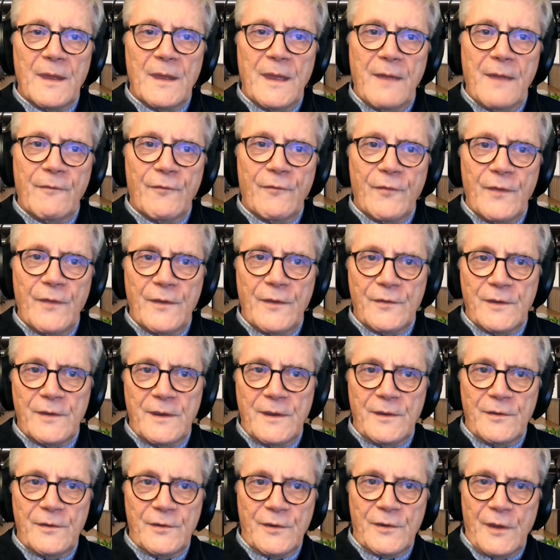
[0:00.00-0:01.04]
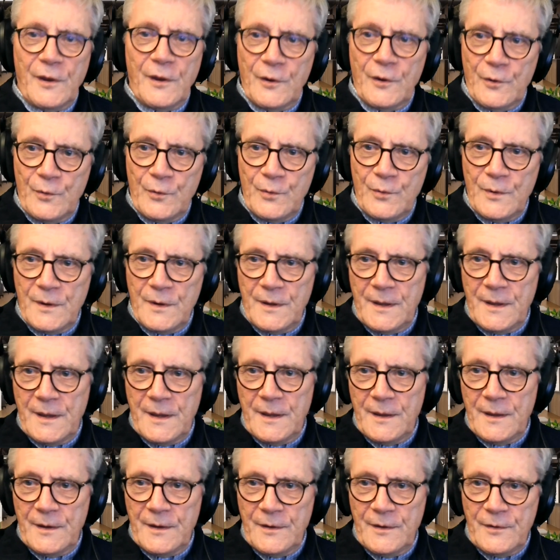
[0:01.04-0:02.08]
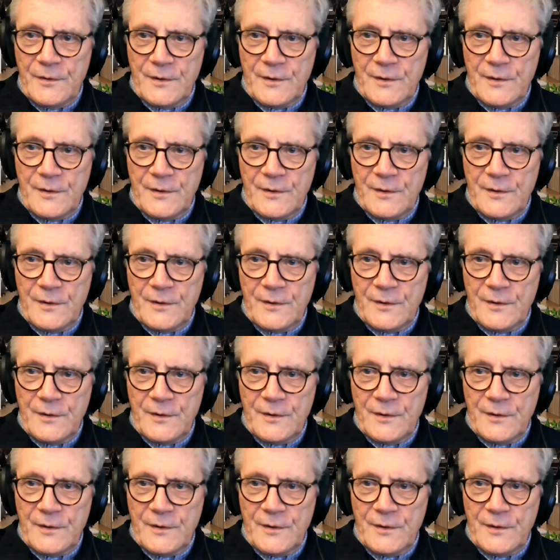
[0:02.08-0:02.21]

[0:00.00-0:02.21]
if this is so, and